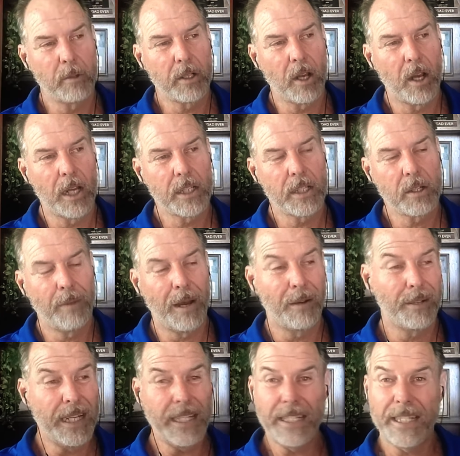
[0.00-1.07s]
would cost about
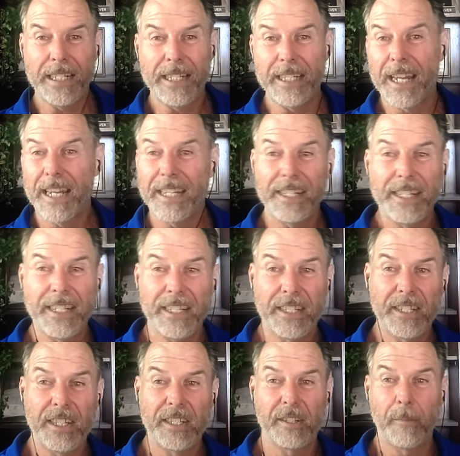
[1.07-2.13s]
18, 19
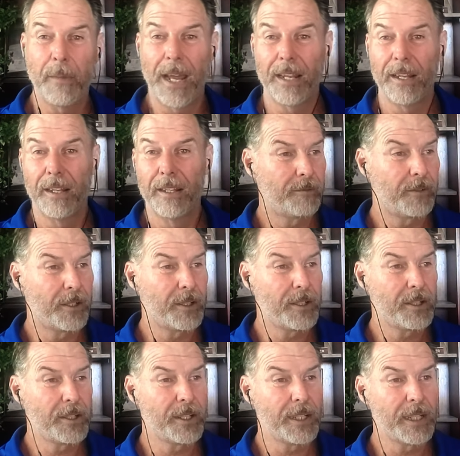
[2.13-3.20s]
cents a mile
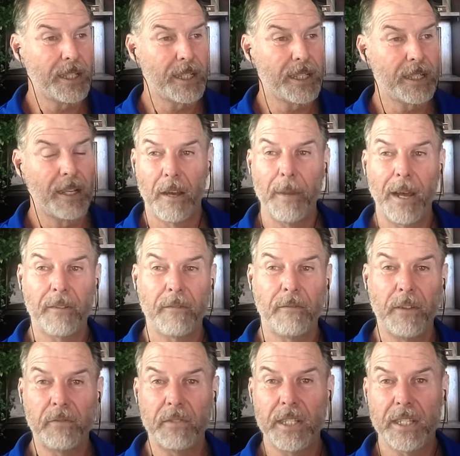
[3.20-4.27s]
versus about
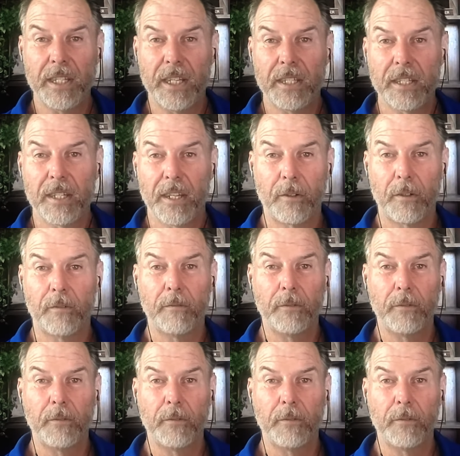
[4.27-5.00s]
50 cents for